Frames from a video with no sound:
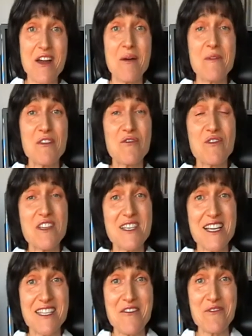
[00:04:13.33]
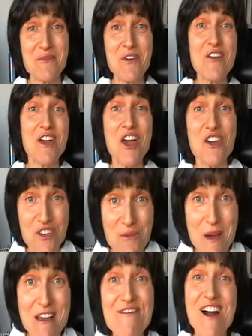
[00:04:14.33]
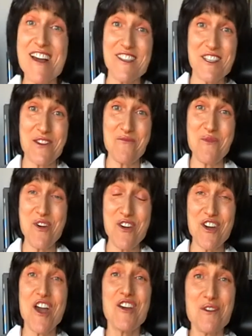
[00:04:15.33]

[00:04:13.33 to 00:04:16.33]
coming through the sixth house of work, you may find some work.